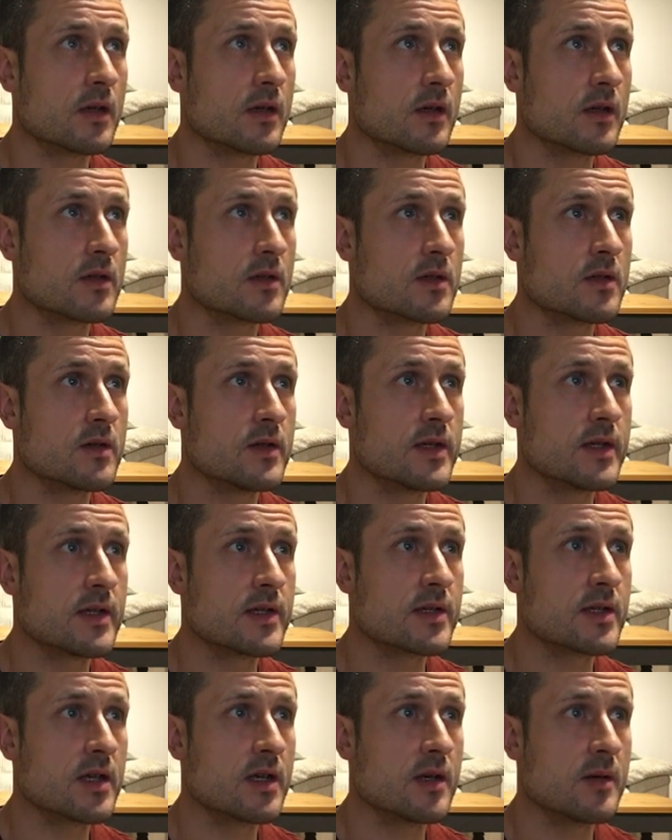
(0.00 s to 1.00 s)
2-litre
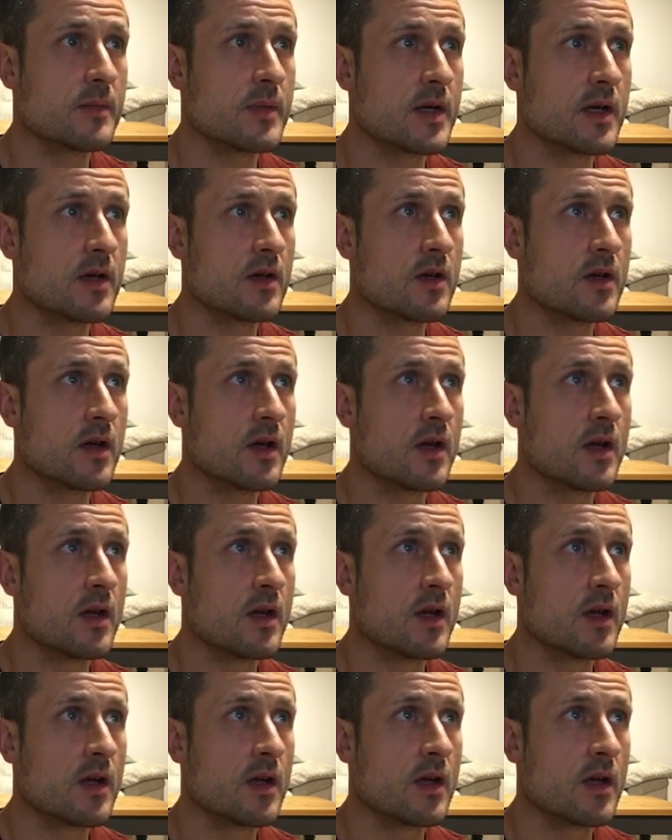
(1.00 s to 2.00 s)
turbo.
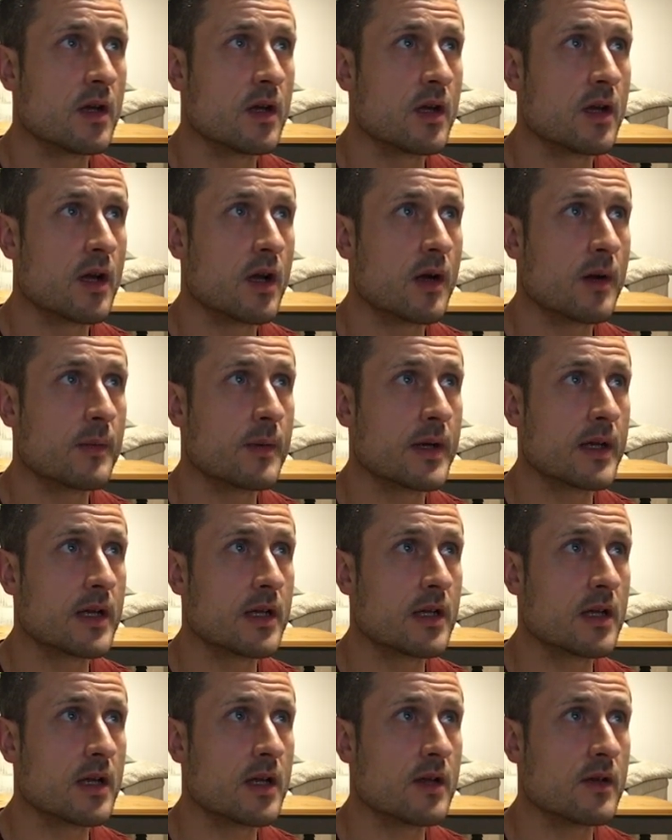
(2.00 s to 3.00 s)
I
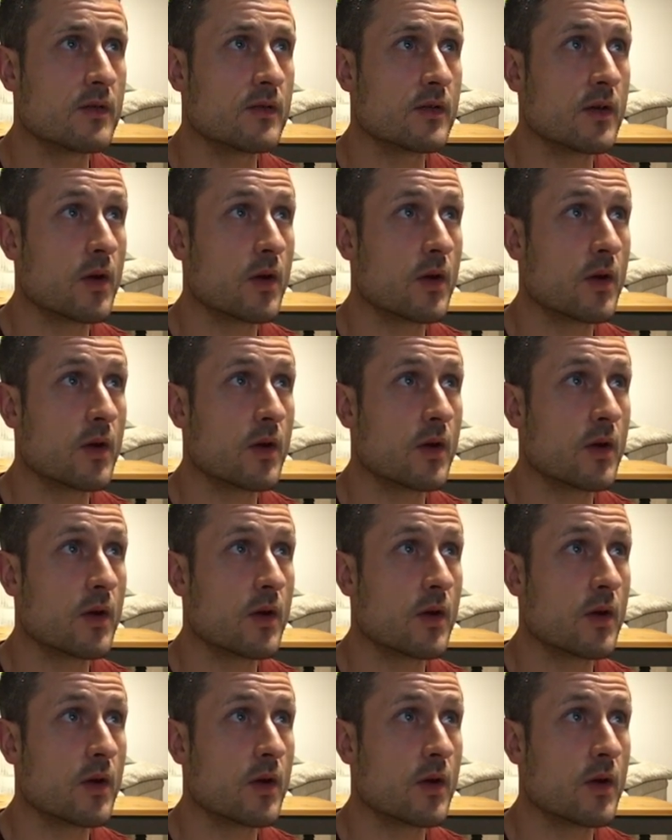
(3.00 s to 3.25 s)
mean, if